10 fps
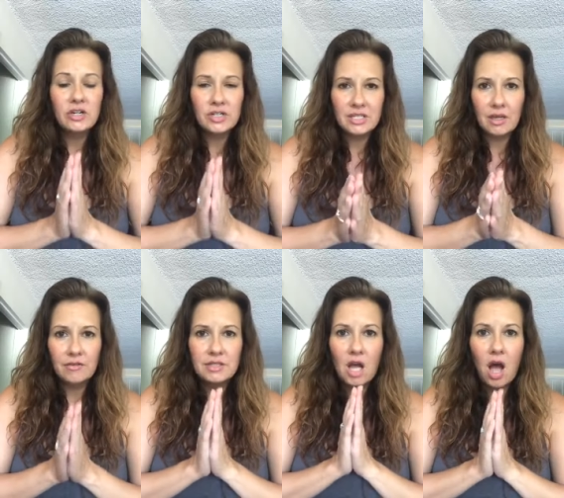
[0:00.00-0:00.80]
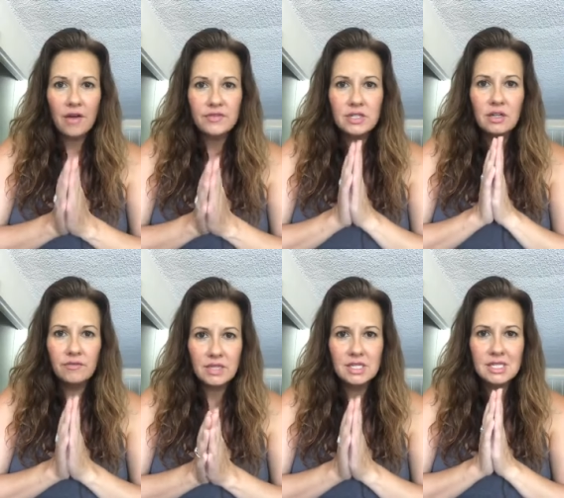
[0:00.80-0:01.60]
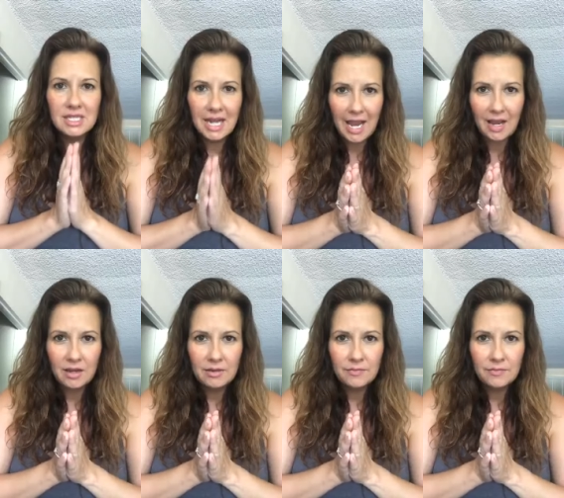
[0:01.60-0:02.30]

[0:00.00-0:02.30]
ourselves often of this today.